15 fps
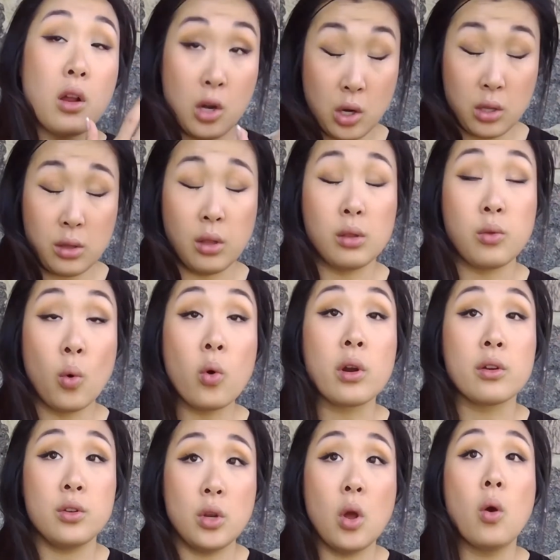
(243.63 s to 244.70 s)
the
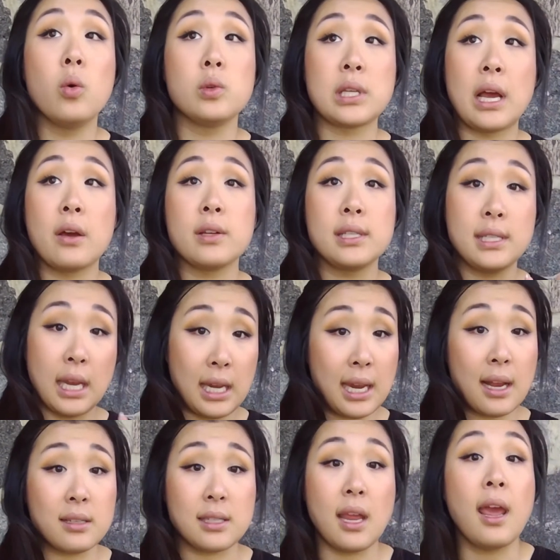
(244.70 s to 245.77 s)
Lord knows how to say
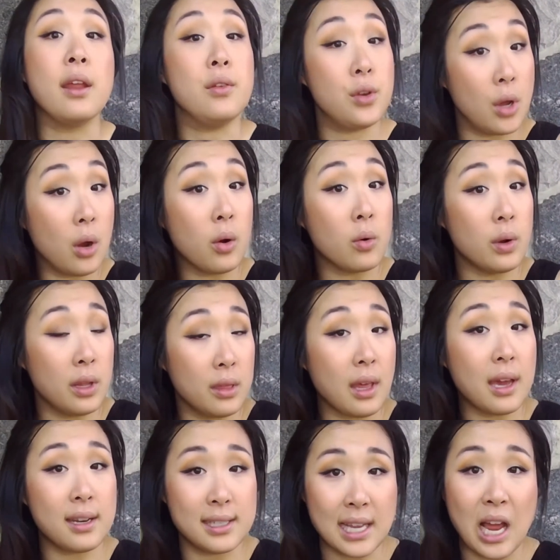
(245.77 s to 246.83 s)
yes and no, and
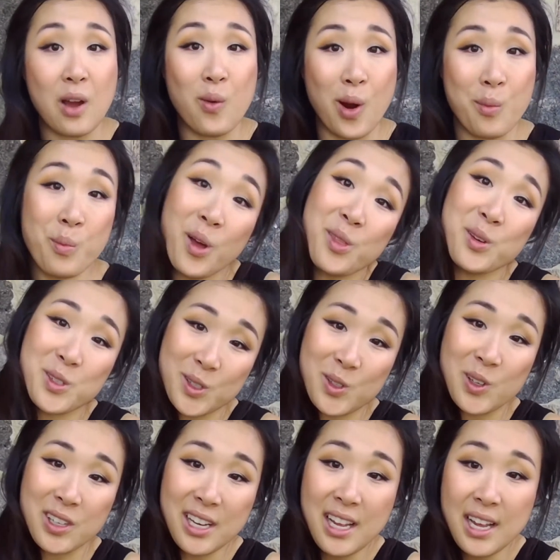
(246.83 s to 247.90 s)
that is how our mothers
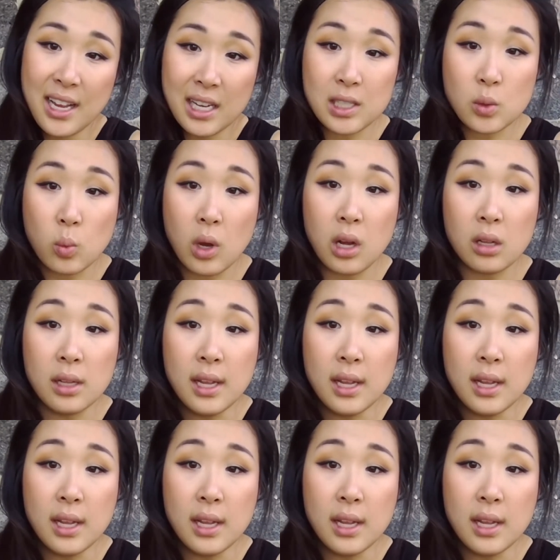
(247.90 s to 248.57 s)
learn as well.